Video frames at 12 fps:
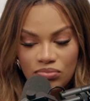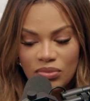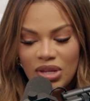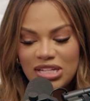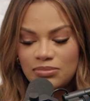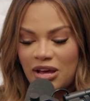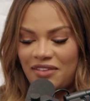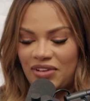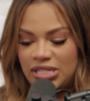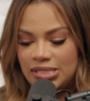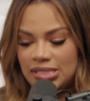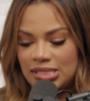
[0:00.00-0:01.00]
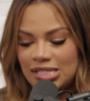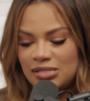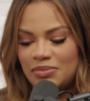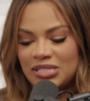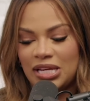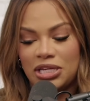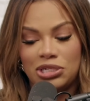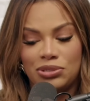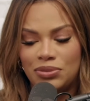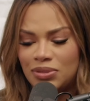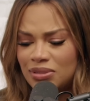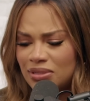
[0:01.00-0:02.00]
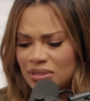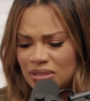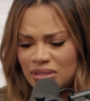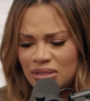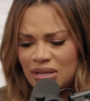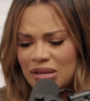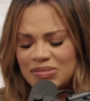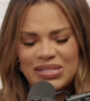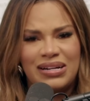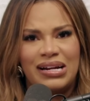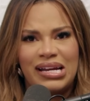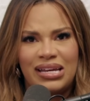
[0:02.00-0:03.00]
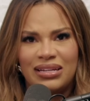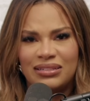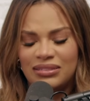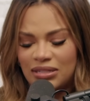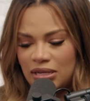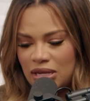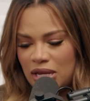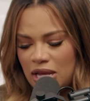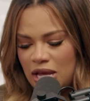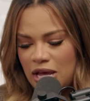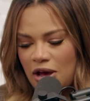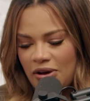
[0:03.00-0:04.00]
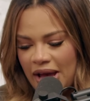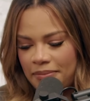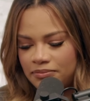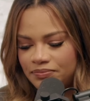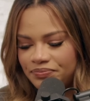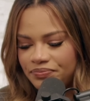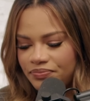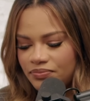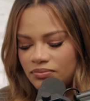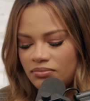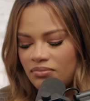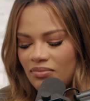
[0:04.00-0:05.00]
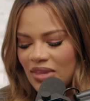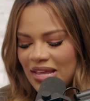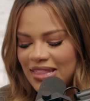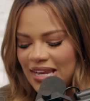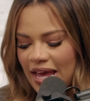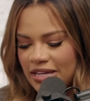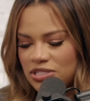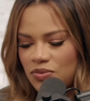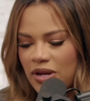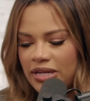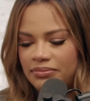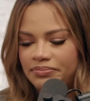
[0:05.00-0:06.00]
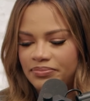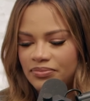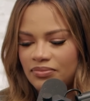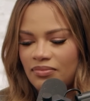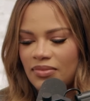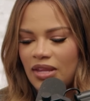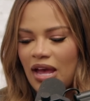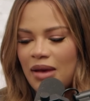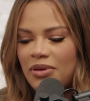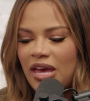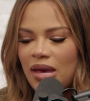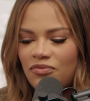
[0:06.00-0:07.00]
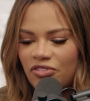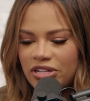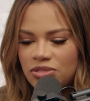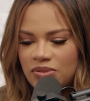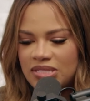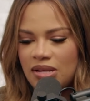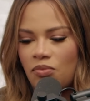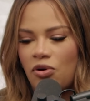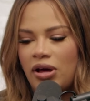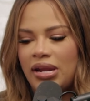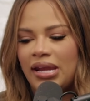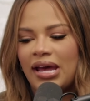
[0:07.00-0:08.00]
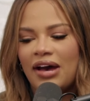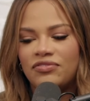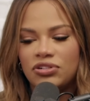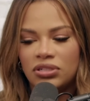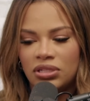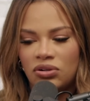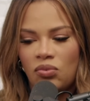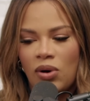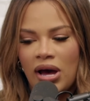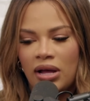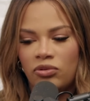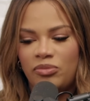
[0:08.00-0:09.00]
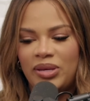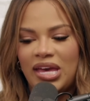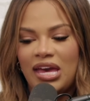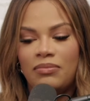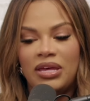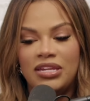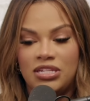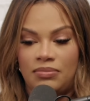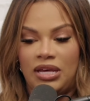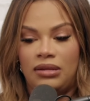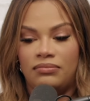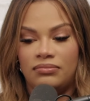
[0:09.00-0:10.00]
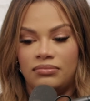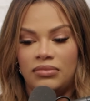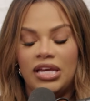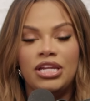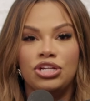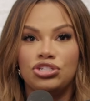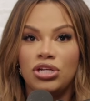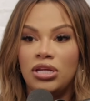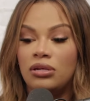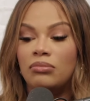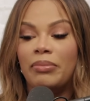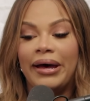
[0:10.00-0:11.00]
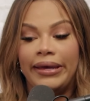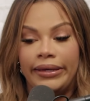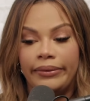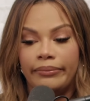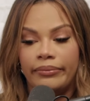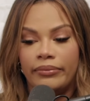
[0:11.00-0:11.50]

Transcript: That's my advice. That's the best I can do. I'm sorry. Okay. The next one. I became friends with someone, and after a little while, we became intimate, initiated by him.